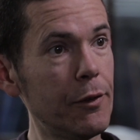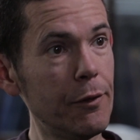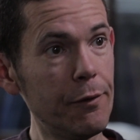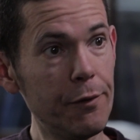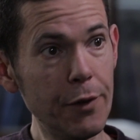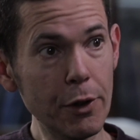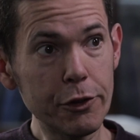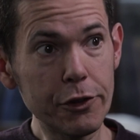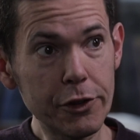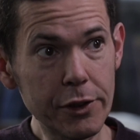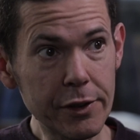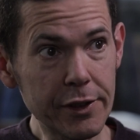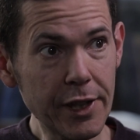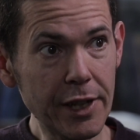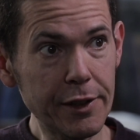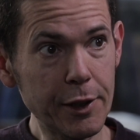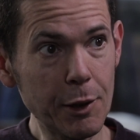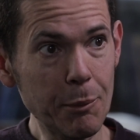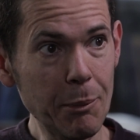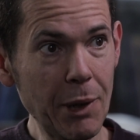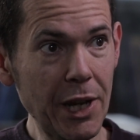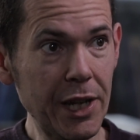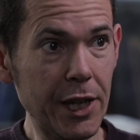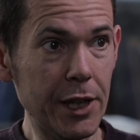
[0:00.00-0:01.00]

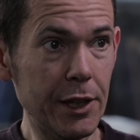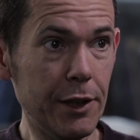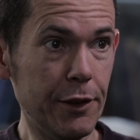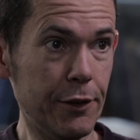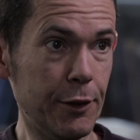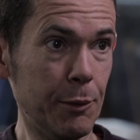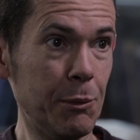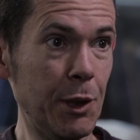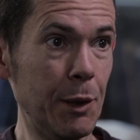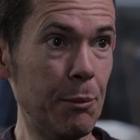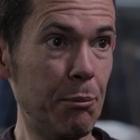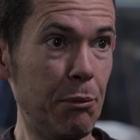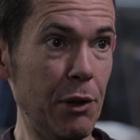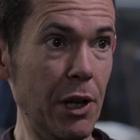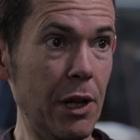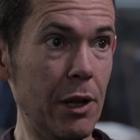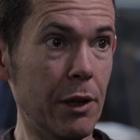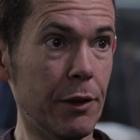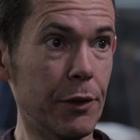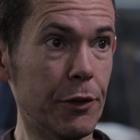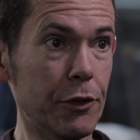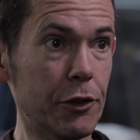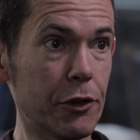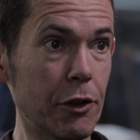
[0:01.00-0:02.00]
photosynthetic mechanism in
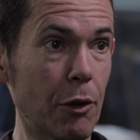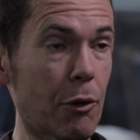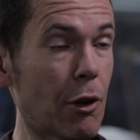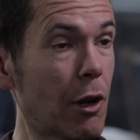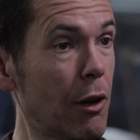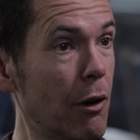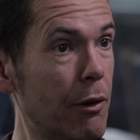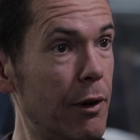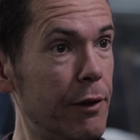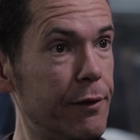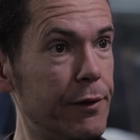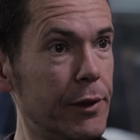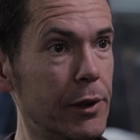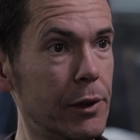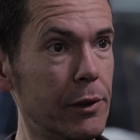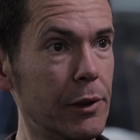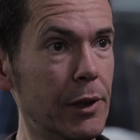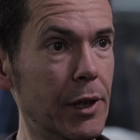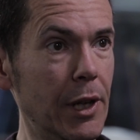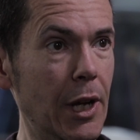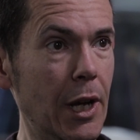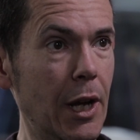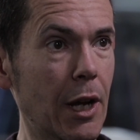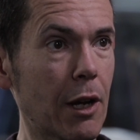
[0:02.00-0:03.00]
plants, so chlorophyll.